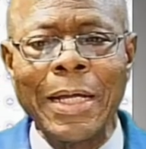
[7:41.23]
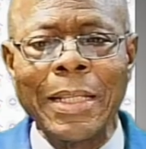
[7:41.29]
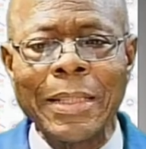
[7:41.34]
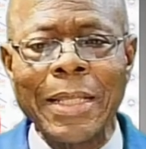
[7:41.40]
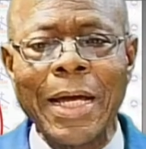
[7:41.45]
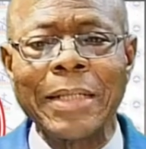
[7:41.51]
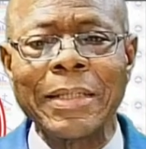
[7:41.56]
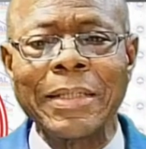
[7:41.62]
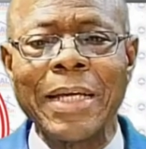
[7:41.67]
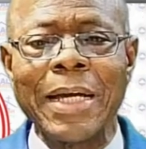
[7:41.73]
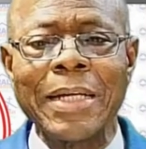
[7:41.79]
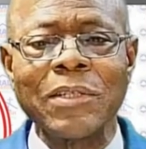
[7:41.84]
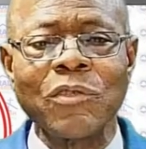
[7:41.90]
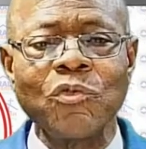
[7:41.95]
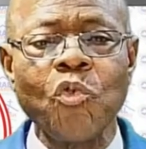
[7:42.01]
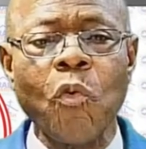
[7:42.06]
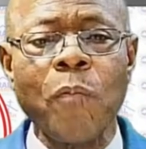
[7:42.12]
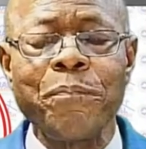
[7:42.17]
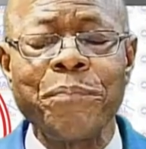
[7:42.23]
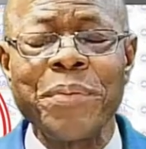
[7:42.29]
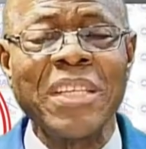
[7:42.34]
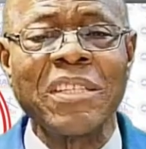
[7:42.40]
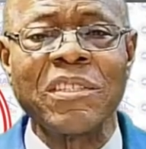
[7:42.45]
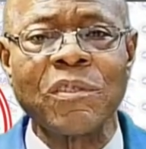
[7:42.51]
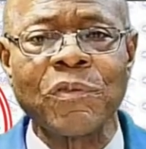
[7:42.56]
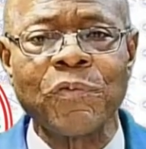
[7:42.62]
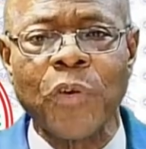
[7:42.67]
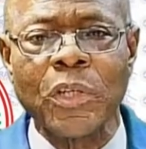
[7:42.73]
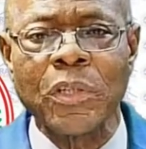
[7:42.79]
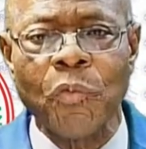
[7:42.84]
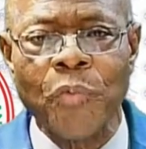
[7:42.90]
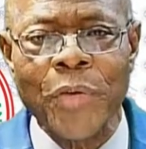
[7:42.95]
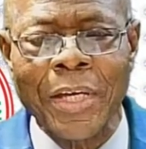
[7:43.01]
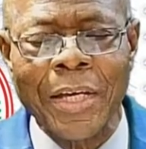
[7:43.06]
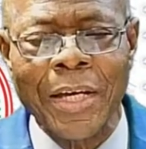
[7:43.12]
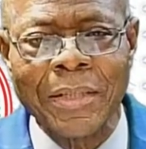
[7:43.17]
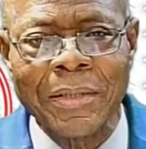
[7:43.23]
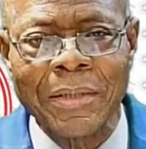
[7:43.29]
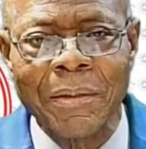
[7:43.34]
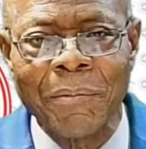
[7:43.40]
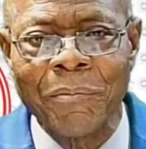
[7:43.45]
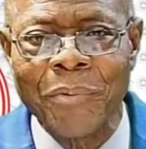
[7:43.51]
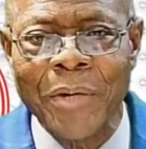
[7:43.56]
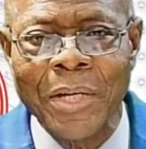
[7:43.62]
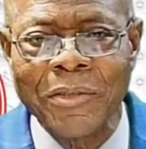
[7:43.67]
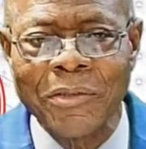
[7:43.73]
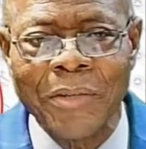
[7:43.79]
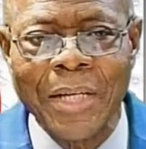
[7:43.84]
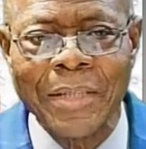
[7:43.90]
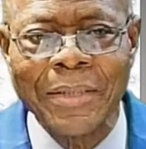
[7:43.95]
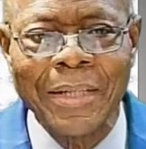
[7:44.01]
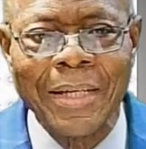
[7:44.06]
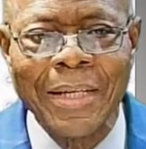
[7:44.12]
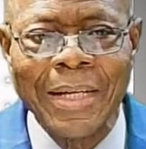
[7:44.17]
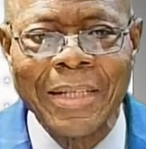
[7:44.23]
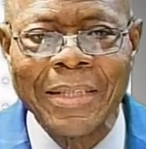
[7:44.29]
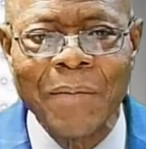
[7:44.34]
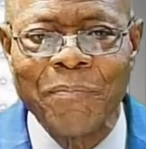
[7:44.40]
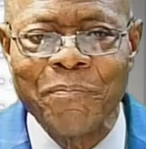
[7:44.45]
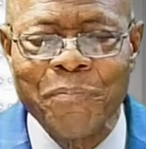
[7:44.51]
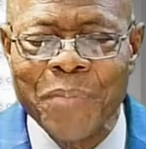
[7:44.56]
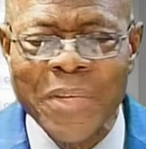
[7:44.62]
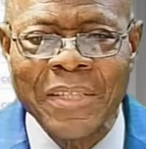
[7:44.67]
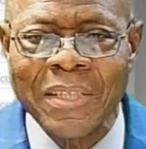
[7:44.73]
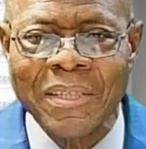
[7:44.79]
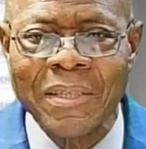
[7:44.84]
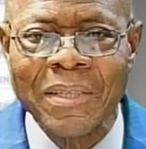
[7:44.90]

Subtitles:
that there is no peace for the wicked. Brethren, the peace